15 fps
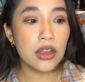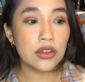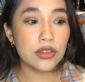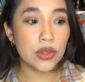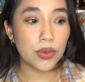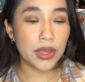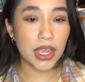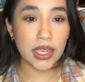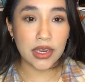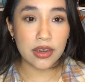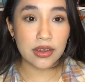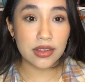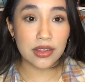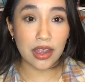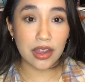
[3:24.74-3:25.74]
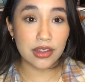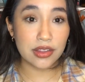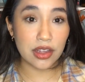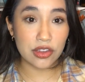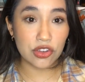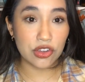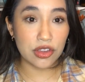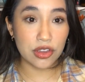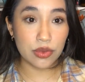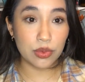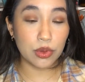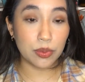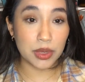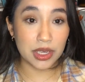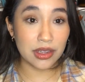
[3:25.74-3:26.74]
So Katie decides that she will
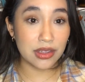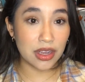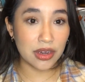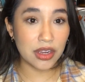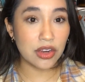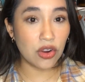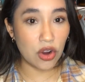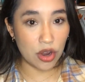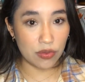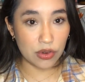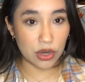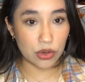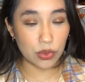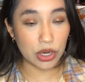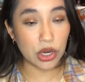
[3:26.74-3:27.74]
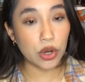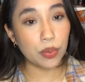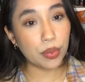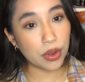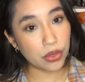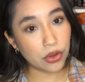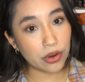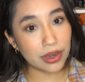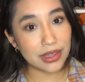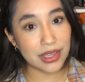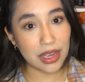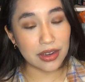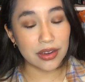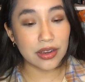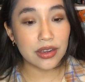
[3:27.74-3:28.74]
be attending Harvard, where her brother
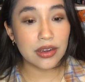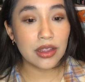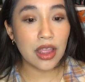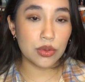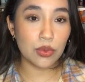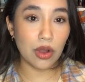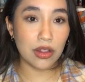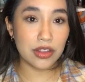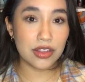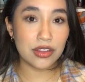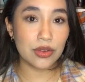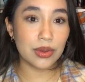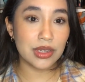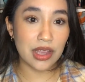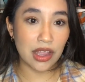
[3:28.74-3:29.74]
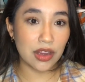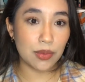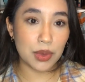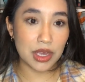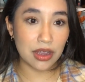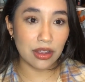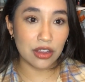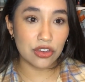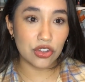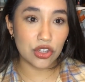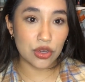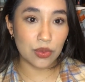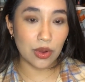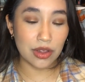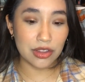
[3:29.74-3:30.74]
attended. Wants to attend because she
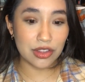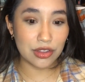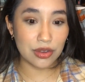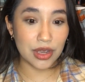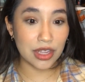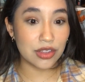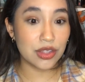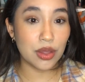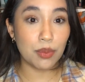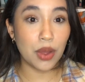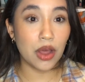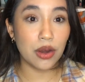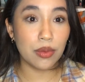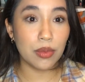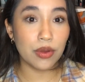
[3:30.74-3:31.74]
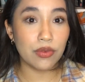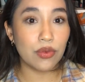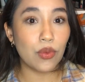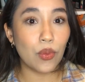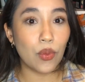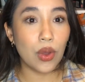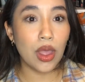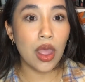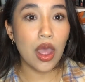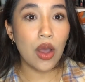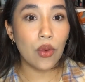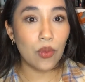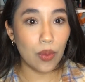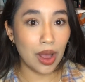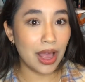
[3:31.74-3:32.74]
wants to get to the bottom of
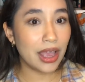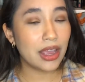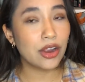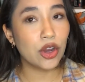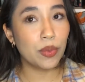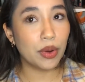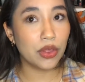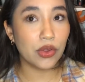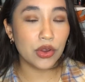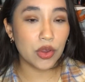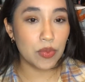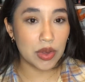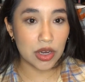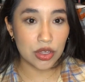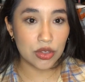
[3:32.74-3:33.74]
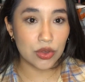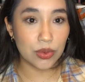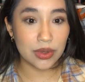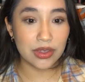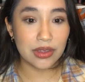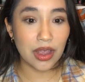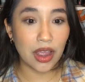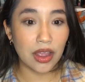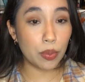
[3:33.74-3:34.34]
why her brother committed suicide.